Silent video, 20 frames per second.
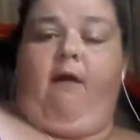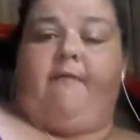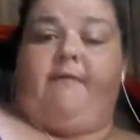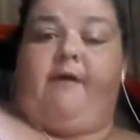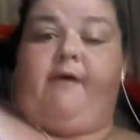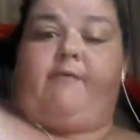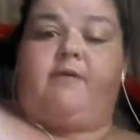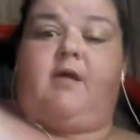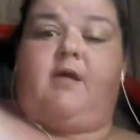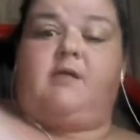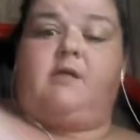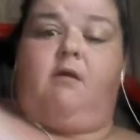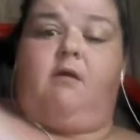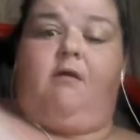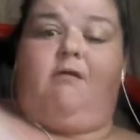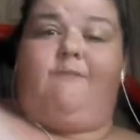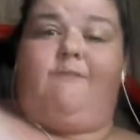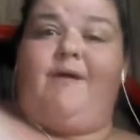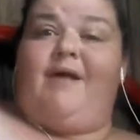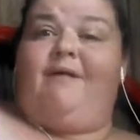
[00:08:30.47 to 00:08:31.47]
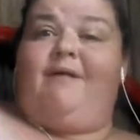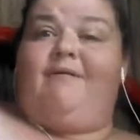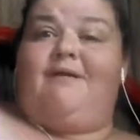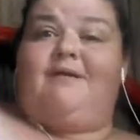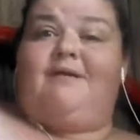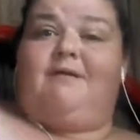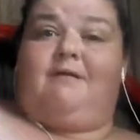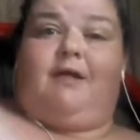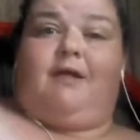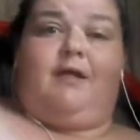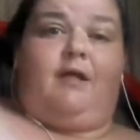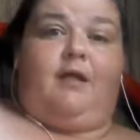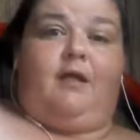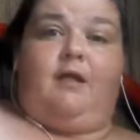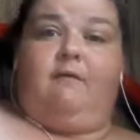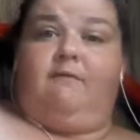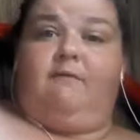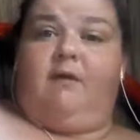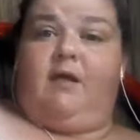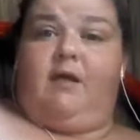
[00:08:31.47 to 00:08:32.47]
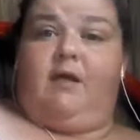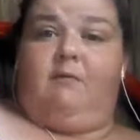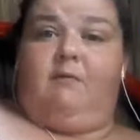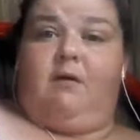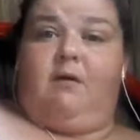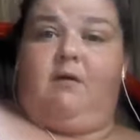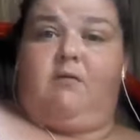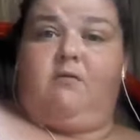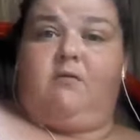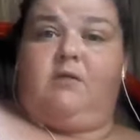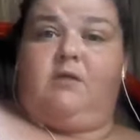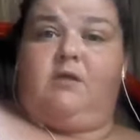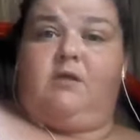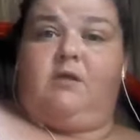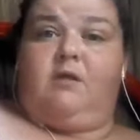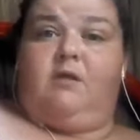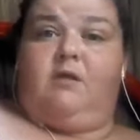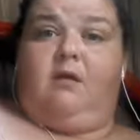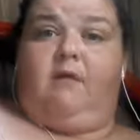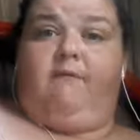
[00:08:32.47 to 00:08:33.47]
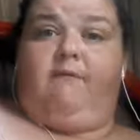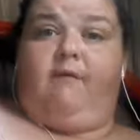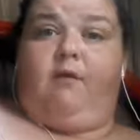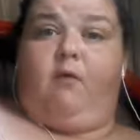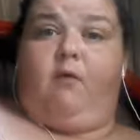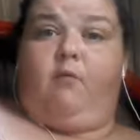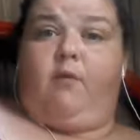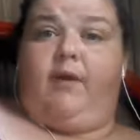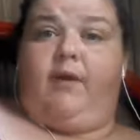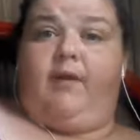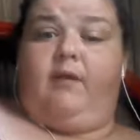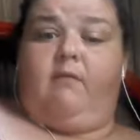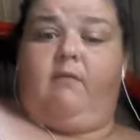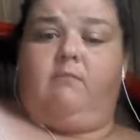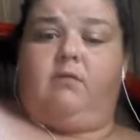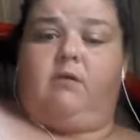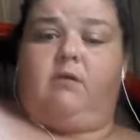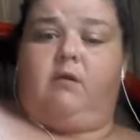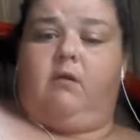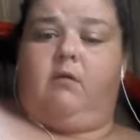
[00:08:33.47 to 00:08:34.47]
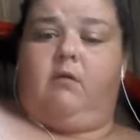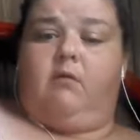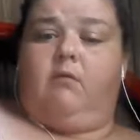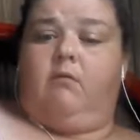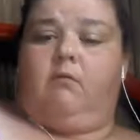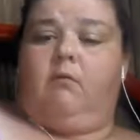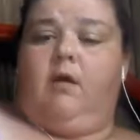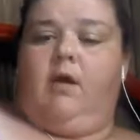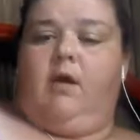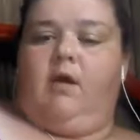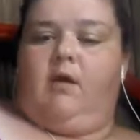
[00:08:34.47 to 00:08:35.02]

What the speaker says: Now, it doesn't automatically delete any of the emails if you don't read them, so